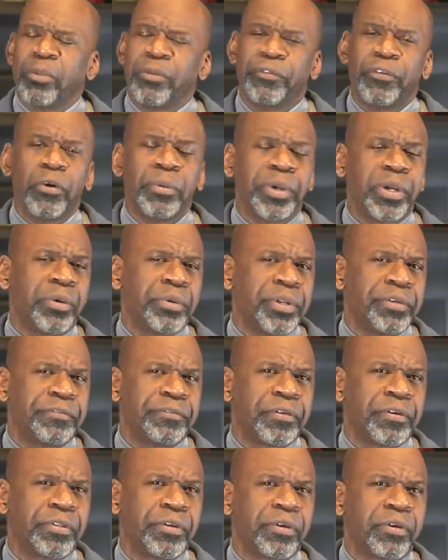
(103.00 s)
before we go any
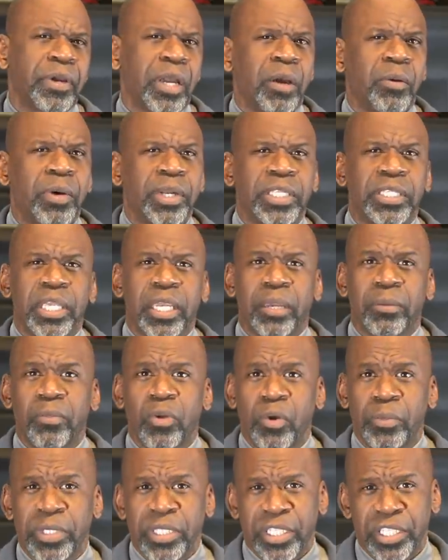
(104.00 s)
further, I want to take a
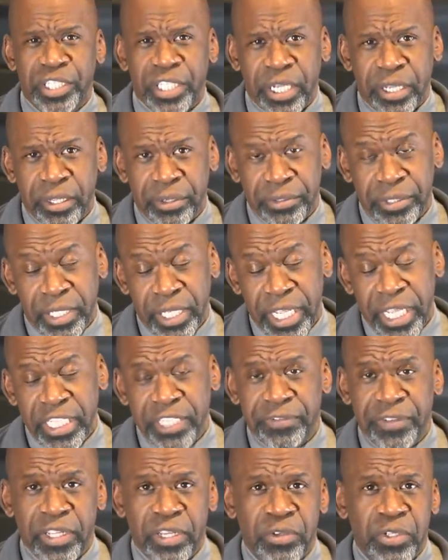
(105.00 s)
moment to shout out
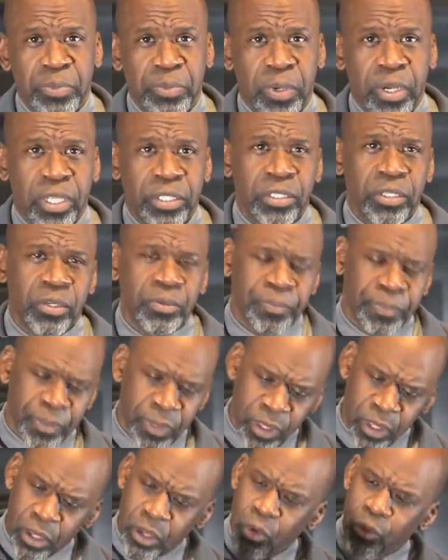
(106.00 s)
today's video sponsor,
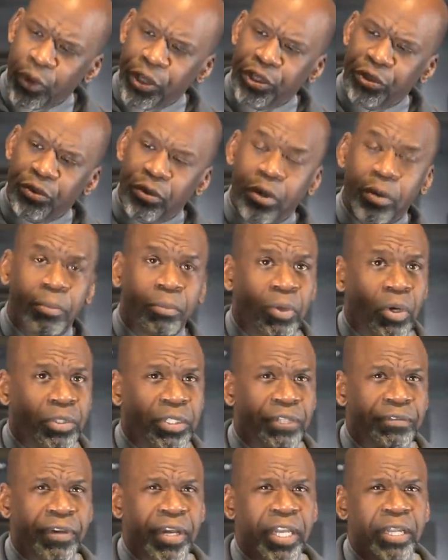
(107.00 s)
Ritual
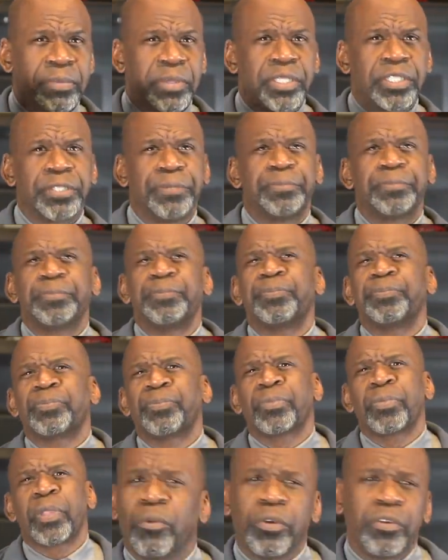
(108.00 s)

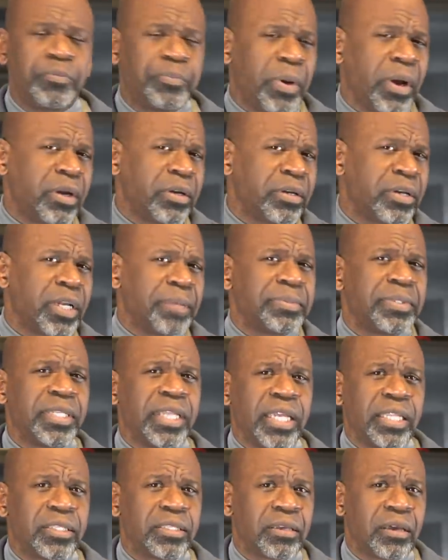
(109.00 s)
Multivitamins. We've partnered up
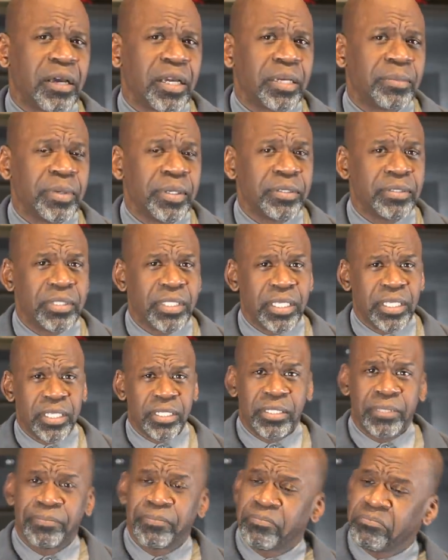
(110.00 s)
today to talk about
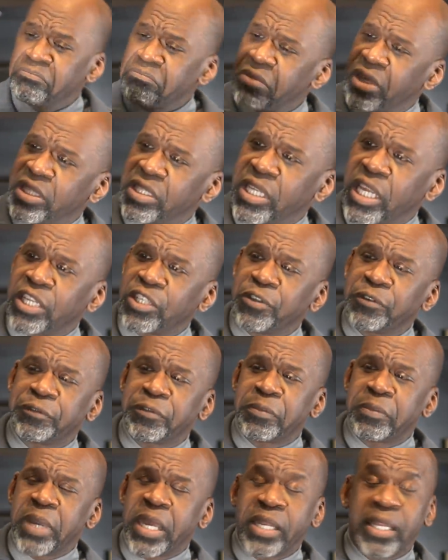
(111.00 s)
these, essential
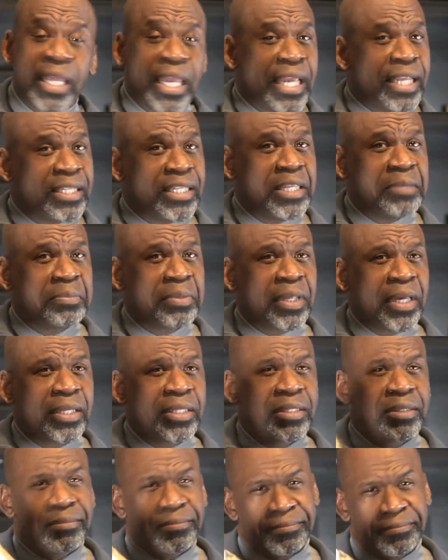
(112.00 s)
for men 18
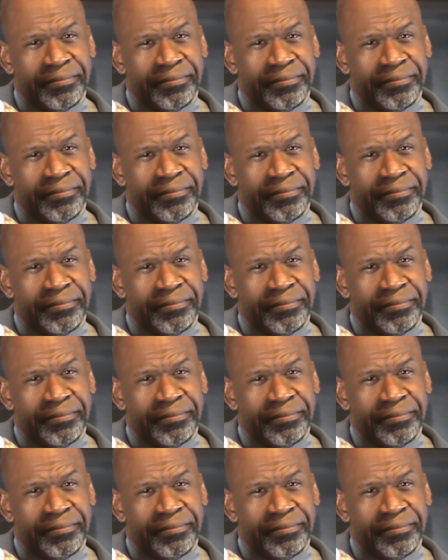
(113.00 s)
plus.